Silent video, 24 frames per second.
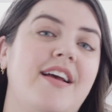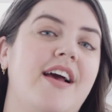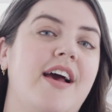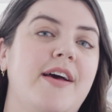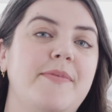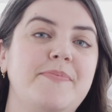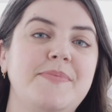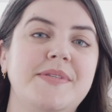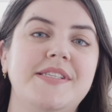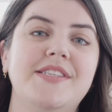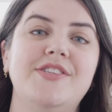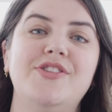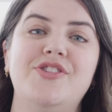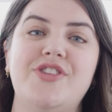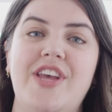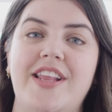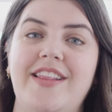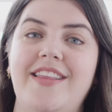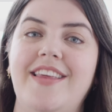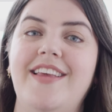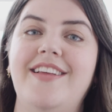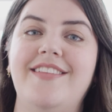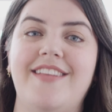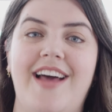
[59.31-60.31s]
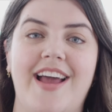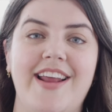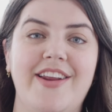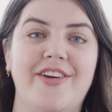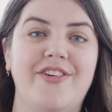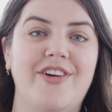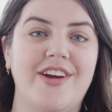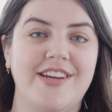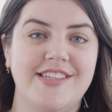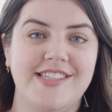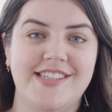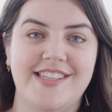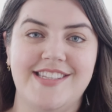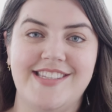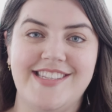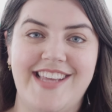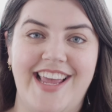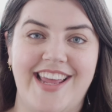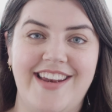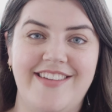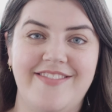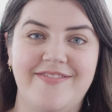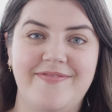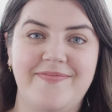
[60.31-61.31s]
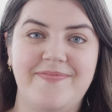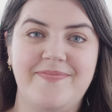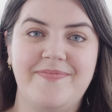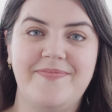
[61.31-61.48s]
cups gently glide across the skin.